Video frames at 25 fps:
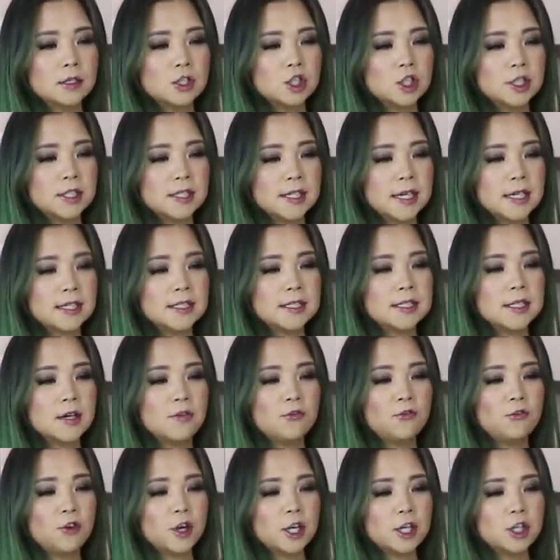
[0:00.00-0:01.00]
She says
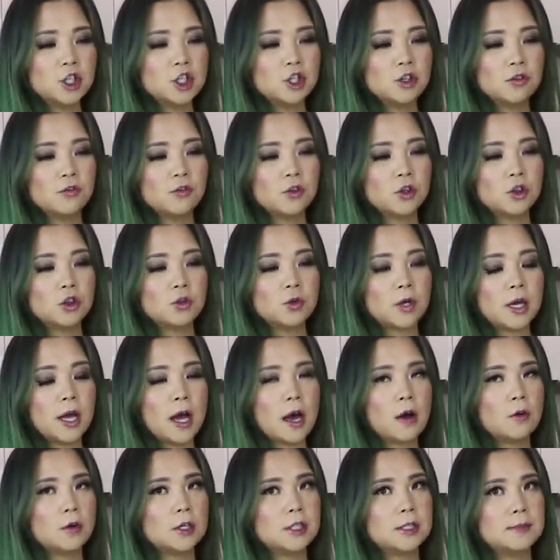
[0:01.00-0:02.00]
fridge for three
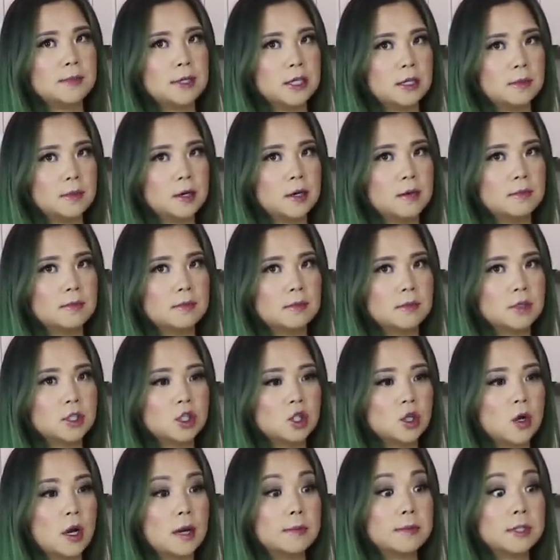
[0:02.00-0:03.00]
hours minimum.
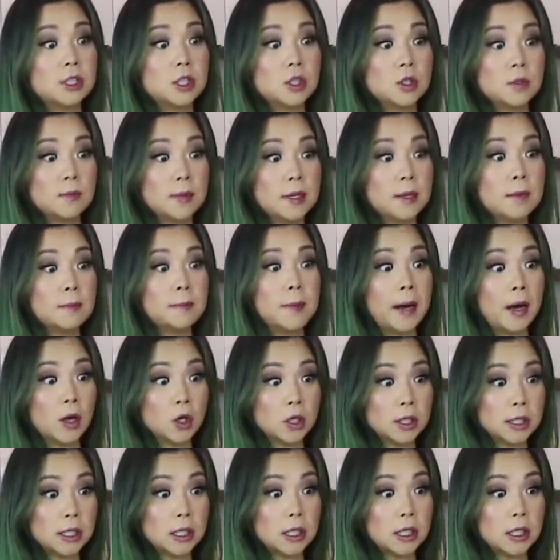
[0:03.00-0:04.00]
So I'm assuming
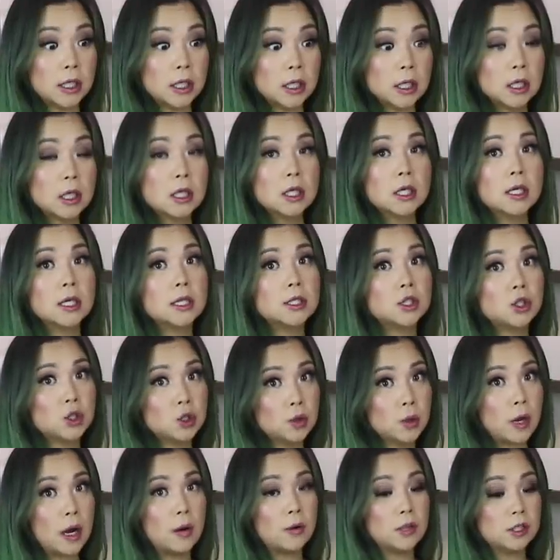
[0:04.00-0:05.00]
balcony is
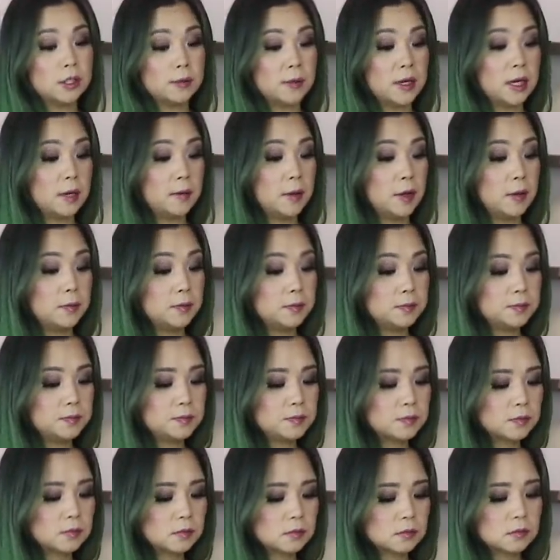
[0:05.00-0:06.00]
two hours minimum
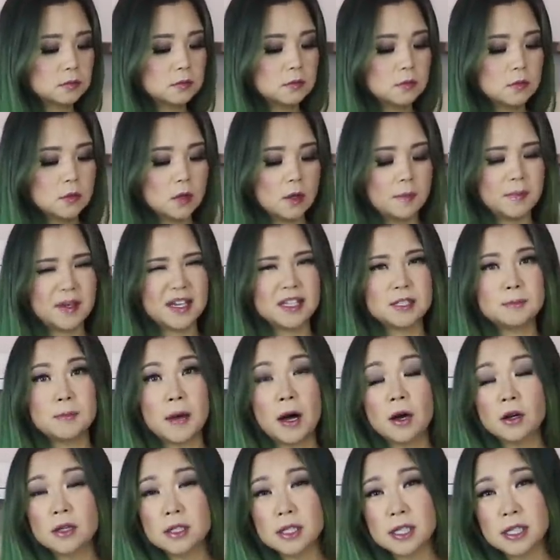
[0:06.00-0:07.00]
because
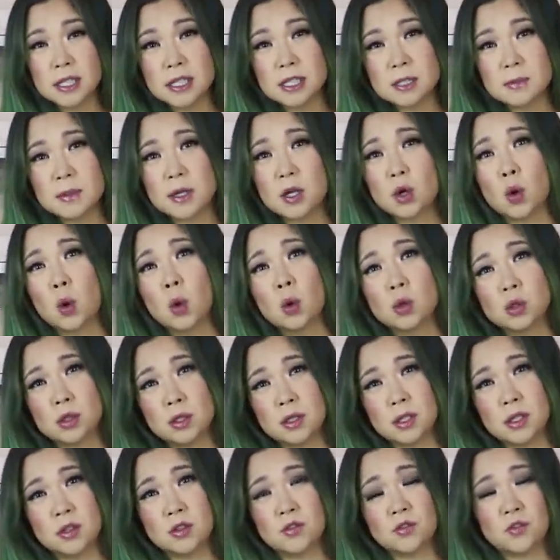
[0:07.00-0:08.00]
balcony is a bit colder
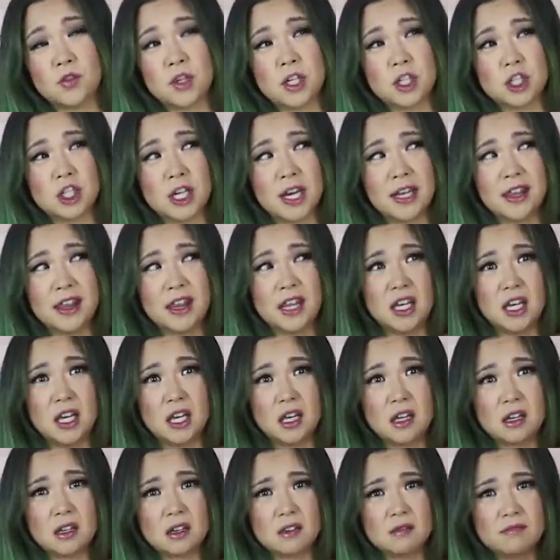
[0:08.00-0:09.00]
than the fridge, I
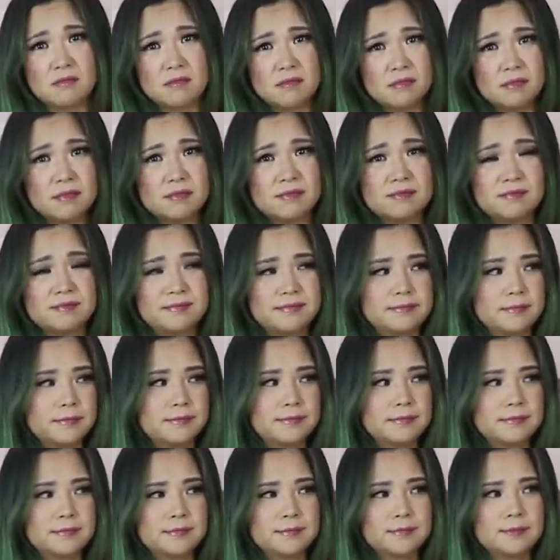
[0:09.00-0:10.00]
think.
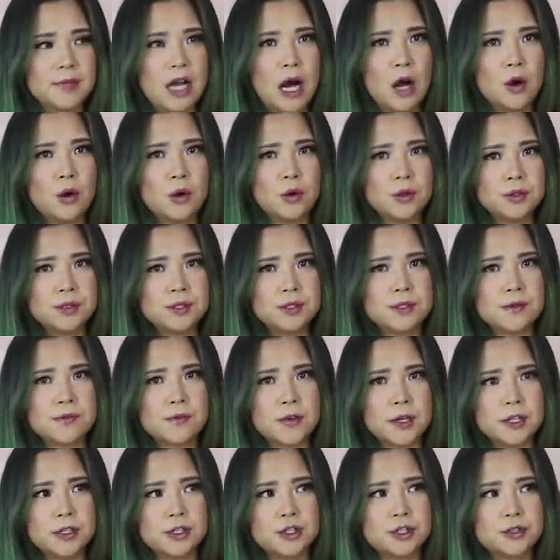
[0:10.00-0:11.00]
How cold is the
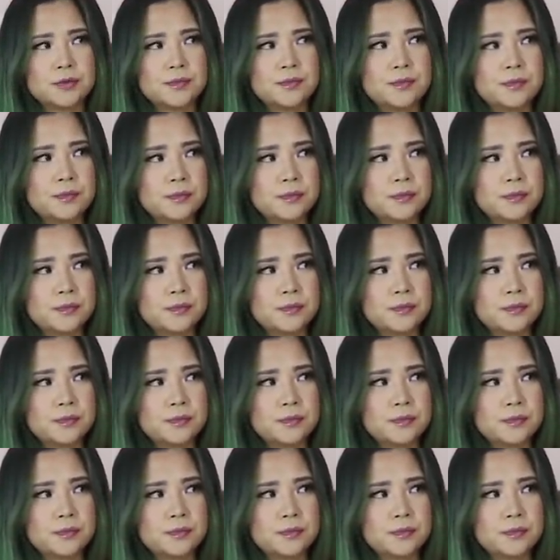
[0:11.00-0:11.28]
fridge?